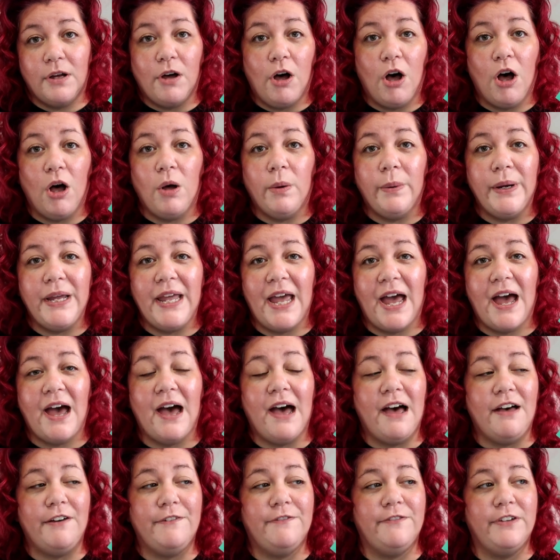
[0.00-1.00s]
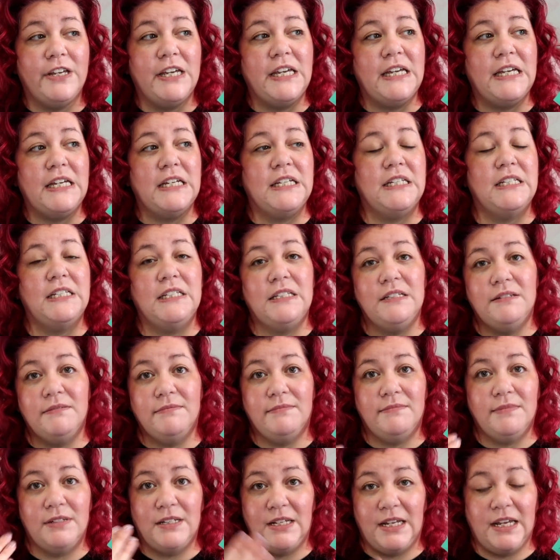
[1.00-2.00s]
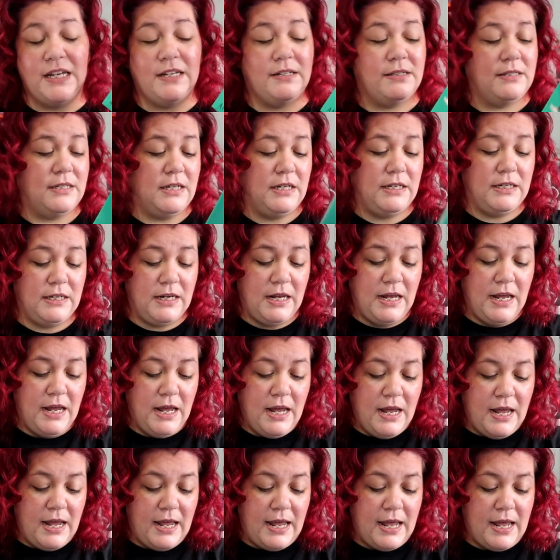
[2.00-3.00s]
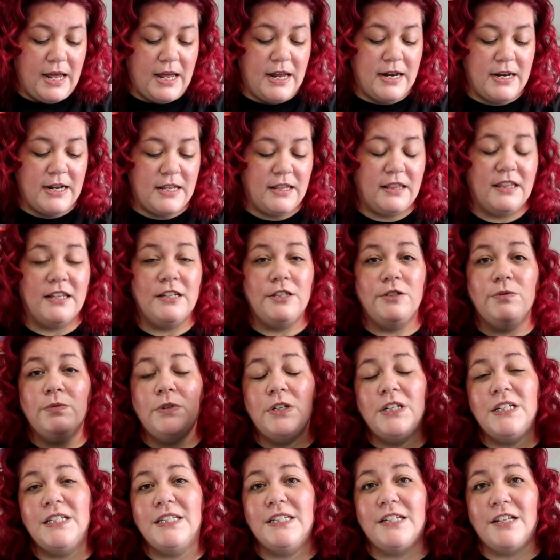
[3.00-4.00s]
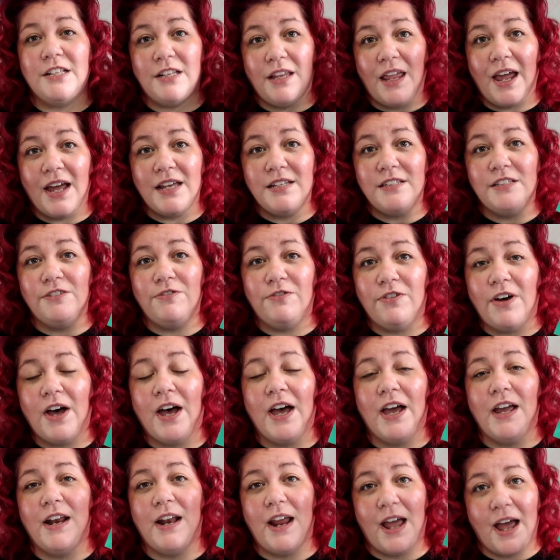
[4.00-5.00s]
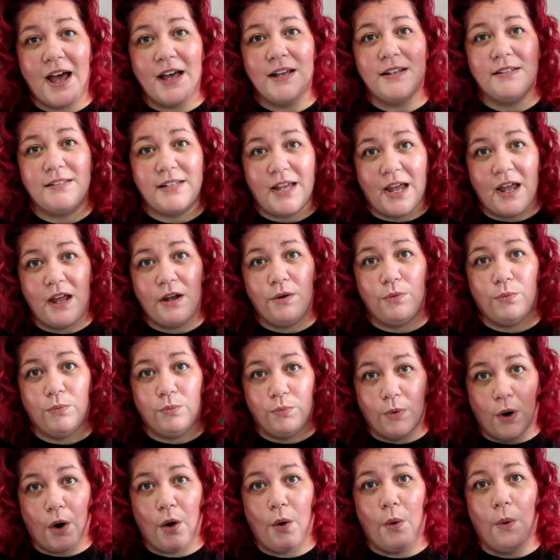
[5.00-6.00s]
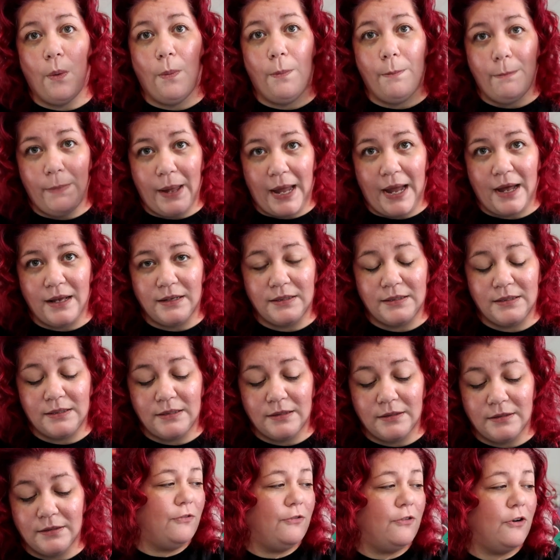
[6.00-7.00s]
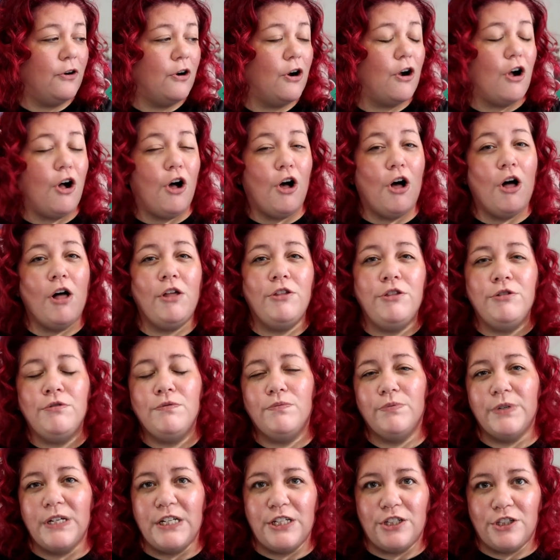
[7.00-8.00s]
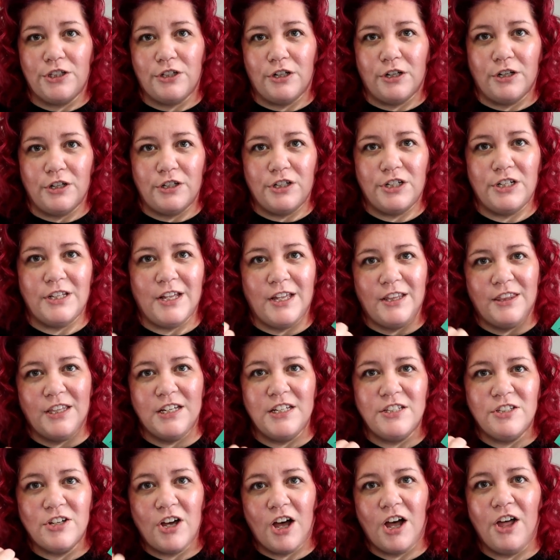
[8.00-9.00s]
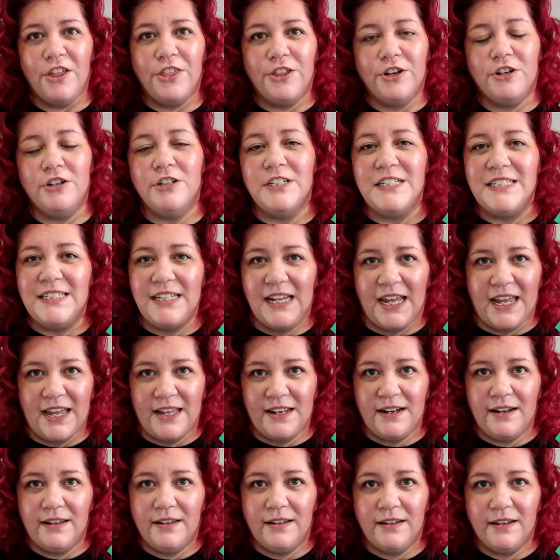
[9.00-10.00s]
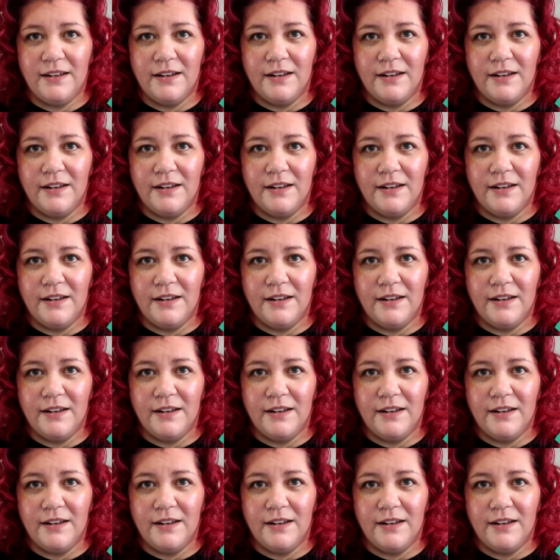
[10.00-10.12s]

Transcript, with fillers: all we have is kissing and this one is classified as a romance. For all the research that this author did